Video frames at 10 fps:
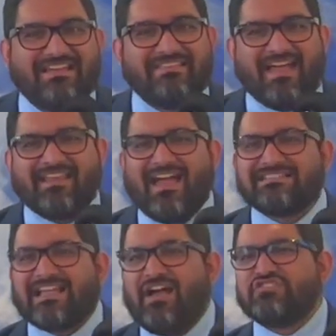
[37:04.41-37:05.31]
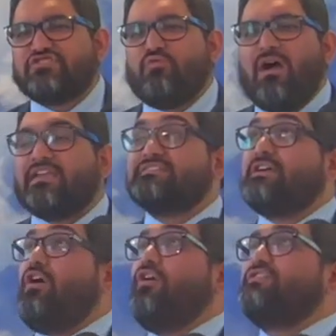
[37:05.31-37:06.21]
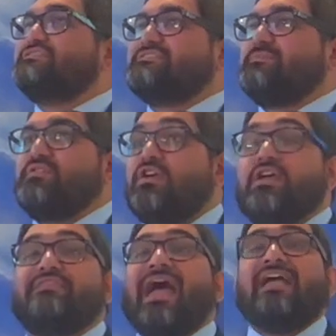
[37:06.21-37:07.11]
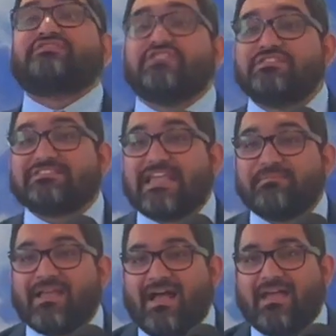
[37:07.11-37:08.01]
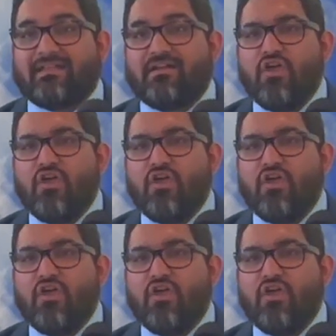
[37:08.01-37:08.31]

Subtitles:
That nice house you walk, you say, oh, this is a bit, that's going to stay behind.